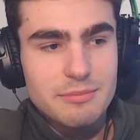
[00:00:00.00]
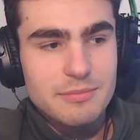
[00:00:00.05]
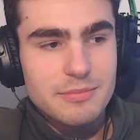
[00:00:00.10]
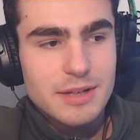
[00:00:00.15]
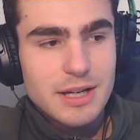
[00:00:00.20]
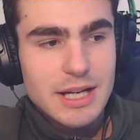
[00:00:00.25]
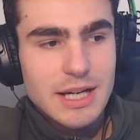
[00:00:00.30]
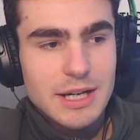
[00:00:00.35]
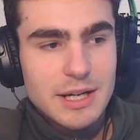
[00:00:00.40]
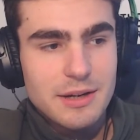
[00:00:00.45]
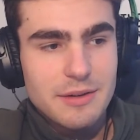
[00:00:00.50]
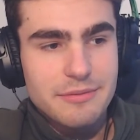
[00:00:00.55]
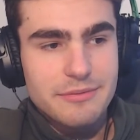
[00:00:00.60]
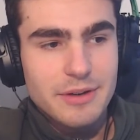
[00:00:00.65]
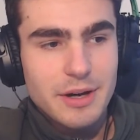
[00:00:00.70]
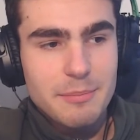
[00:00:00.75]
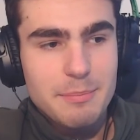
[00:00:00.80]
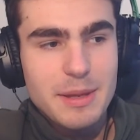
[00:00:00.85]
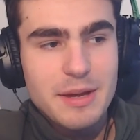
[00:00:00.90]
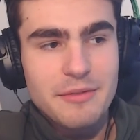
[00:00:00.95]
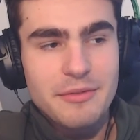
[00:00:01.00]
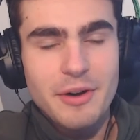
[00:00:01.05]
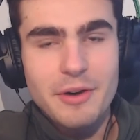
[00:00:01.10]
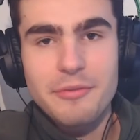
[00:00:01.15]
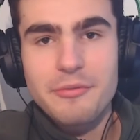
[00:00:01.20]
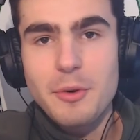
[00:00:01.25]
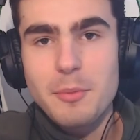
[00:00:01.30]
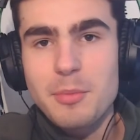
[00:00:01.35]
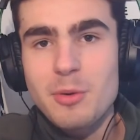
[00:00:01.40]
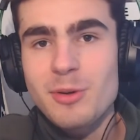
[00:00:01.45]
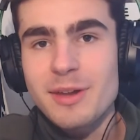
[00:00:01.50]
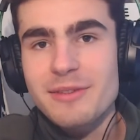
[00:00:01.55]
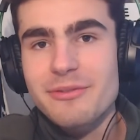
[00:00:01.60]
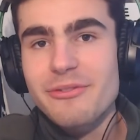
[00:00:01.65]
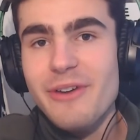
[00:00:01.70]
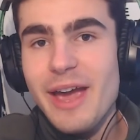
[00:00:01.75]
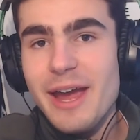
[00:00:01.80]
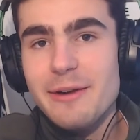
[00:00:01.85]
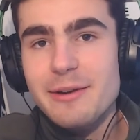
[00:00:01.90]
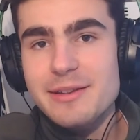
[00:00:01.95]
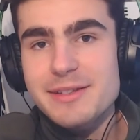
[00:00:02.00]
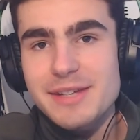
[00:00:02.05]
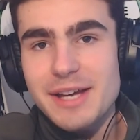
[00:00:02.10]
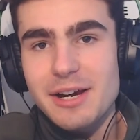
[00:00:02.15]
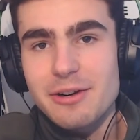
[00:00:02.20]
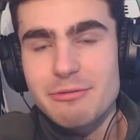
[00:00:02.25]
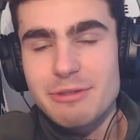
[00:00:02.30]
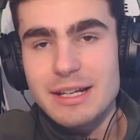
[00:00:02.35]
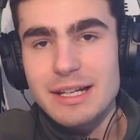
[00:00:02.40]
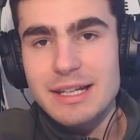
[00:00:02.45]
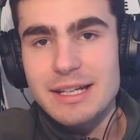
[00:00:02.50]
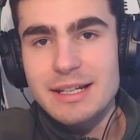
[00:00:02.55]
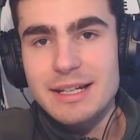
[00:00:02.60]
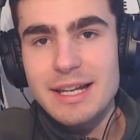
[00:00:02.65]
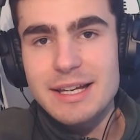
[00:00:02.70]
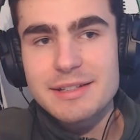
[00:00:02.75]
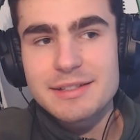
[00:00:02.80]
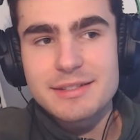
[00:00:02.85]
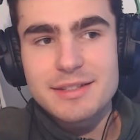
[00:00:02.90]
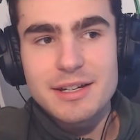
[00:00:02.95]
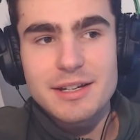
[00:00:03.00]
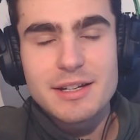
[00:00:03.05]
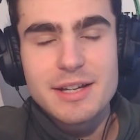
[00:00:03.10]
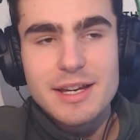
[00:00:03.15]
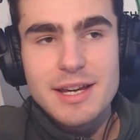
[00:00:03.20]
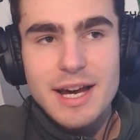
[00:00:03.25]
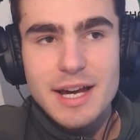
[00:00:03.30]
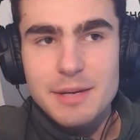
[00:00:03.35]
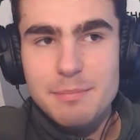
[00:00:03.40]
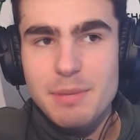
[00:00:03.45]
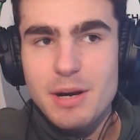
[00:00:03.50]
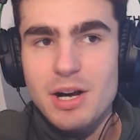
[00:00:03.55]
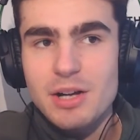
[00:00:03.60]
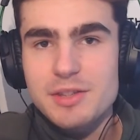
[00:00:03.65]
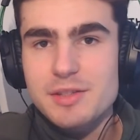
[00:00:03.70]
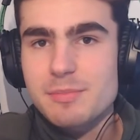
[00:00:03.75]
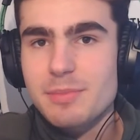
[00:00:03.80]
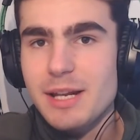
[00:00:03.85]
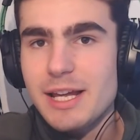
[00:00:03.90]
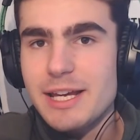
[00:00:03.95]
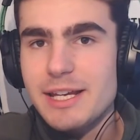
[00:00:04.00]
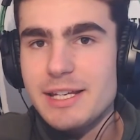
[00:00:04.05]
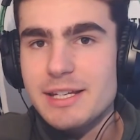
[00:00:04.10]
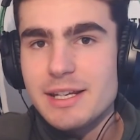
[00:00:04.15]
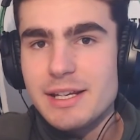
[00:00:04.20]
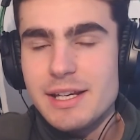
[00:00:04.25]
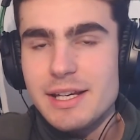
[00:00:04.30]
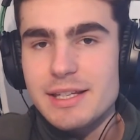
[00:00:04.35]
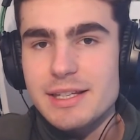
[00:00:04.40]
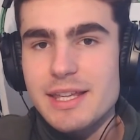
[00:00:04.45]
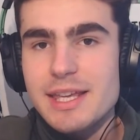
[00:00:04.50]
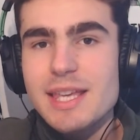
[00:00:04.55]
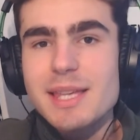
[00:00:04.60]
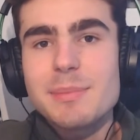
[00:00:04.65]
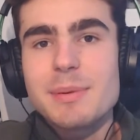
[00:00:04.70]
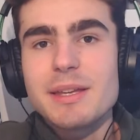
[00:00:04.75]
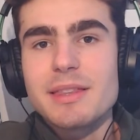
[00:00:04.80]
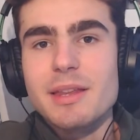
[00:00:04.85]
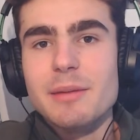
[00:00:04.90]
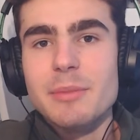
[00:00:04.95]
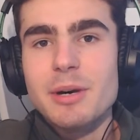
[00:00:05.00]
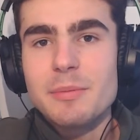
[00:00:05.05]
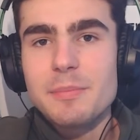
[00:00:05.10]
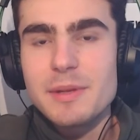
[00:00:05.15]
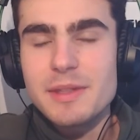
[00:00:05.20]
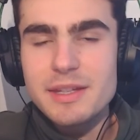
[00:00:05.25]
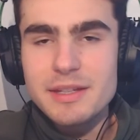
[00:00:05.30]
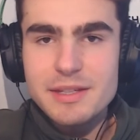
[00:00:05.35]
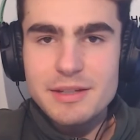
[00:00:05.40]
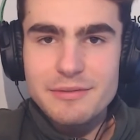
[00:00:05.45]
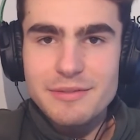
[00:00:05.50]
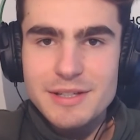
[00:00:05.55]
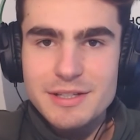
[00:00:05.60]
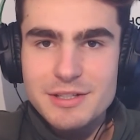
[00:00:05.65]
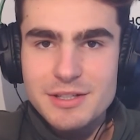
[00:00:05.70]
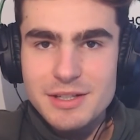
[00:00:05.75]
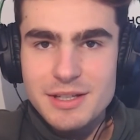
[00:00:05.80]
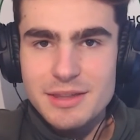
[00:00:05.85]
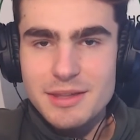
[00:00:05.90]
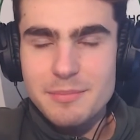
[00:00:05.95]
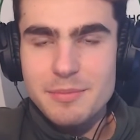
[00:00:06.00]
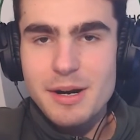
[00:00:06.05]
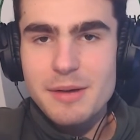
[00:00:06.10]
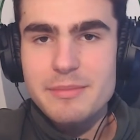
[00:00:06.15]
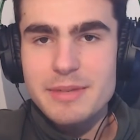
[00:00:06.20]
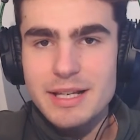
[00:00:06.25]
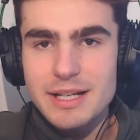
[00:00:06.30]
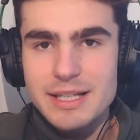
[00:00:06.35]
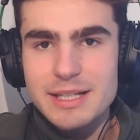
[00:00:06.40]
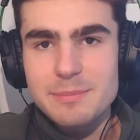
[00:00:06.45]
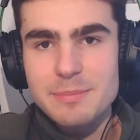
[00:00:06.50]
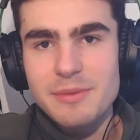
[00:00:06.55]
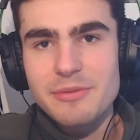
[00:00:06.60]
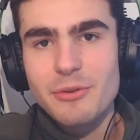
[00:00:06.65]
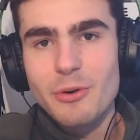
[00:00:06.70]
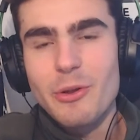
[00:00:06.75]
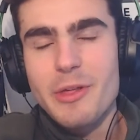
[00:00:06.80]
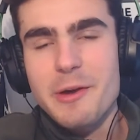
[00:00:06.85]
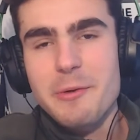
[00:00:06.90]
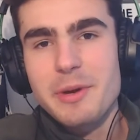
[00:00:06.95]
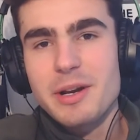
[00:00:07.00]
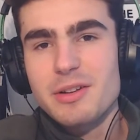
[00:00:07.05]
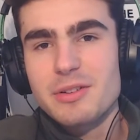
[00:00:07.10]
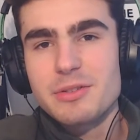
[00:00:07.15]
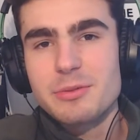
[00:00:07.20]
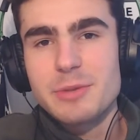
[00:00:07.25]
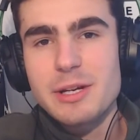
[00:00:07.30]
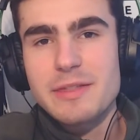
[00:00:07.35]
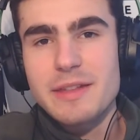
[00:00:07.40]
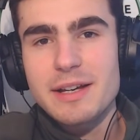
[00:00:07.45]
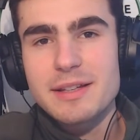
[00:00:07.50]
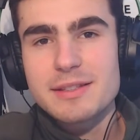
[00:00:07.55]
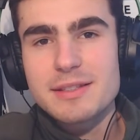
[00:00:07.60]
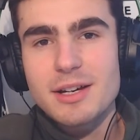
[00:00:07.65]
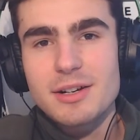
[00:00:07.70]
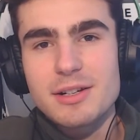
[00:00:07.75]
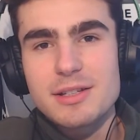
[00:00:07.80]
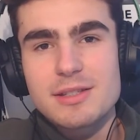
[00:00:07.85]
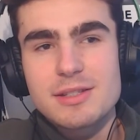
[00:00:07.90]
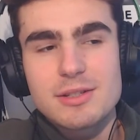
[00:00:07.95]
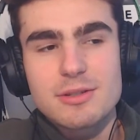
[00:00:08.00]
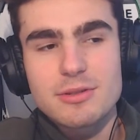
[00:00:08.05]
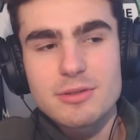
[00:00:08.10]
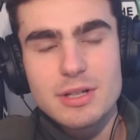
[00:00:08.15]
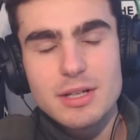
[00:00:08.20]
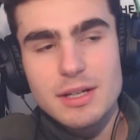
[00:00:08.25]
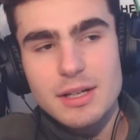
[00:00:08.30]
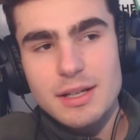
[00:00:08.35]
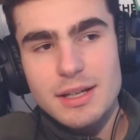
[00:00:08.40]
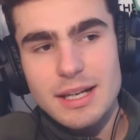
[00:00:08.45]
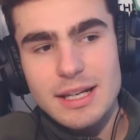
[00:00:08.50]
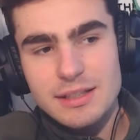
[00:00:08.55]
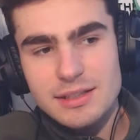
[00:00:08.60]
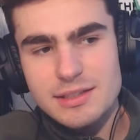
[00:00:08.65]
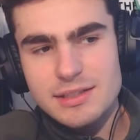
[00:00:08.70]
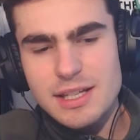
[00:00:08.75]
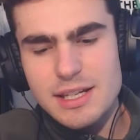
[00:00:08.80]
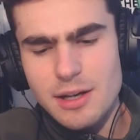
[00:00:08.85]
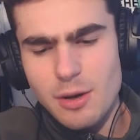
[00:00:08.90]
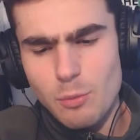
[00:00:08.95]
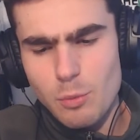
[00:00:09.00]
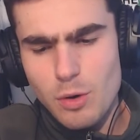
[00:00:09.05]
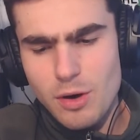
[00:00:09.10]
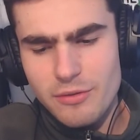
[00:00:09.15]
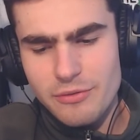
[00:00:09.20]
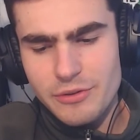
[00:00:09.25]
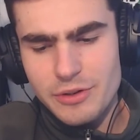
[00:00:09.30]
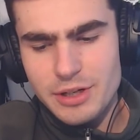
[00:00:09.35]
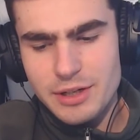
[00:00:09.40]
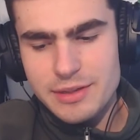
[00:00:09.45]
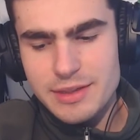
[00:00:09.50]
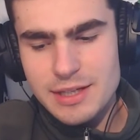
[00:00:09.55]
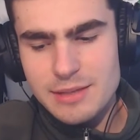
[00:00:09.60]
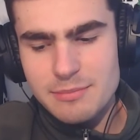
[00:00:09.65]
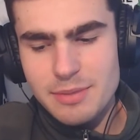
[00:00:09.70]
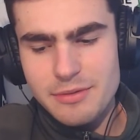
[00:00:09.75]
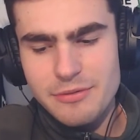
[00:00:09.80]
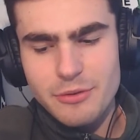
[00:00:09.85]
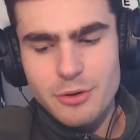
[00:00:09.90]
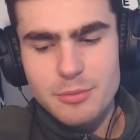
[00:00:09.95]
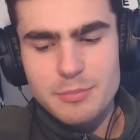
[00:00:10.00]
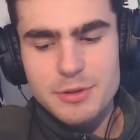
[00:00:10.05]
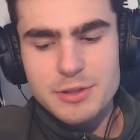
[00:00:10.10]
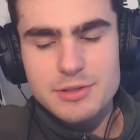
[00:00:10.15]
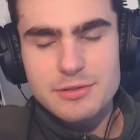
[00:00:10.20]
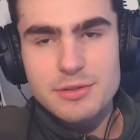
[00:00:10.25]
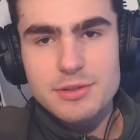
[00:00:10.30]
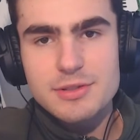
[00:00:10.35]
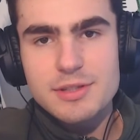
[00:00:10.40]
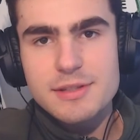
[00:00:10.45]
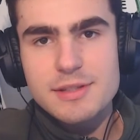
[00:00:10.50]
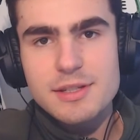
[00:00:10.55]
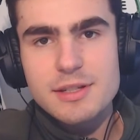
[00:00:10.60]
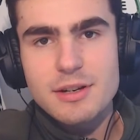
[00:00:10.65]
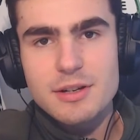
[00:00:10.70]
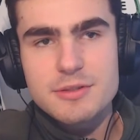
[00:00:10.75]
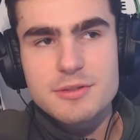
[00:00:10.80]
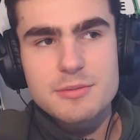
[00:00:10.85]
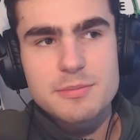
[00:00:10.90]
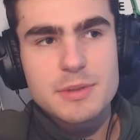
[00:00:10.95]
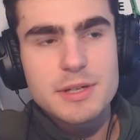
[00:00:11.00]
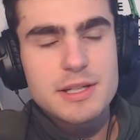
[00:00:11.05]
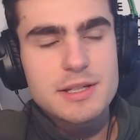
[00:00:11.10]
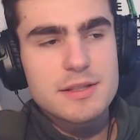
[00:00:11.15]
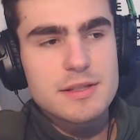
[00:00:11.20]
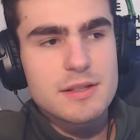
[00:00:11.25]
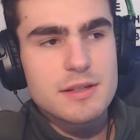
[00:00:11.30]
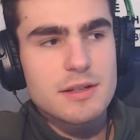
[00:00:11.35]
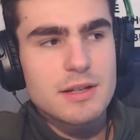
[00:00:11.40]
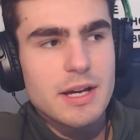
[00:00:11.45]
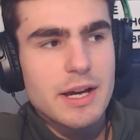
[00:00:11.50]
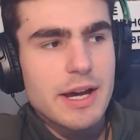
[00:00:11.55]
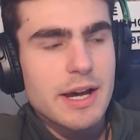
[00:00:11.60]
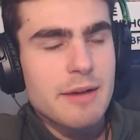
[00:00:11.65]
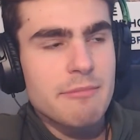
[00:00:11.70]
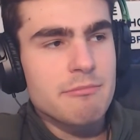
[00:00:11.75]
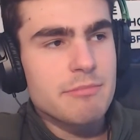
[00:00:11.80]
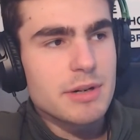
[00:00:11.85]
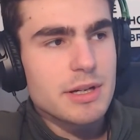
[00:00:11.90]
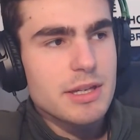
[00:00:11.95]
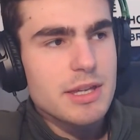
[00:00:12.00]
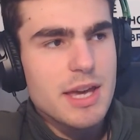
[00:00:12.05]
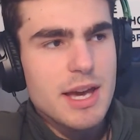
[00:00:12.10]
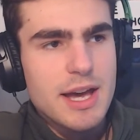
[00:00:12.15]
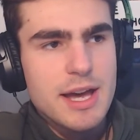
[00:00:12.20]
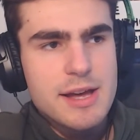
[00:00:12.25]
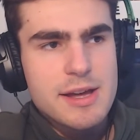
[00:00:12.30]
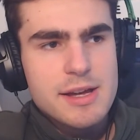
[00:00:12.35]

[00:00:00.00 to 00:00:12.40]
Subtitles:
a bit of a footballing fairy tale really in Leicester. Had a part to play in keeping them up in the division in the Premier League before they went on to win that title. Last seen at Watford, I think, before Bristol City, Nigel Pearson. But yeah,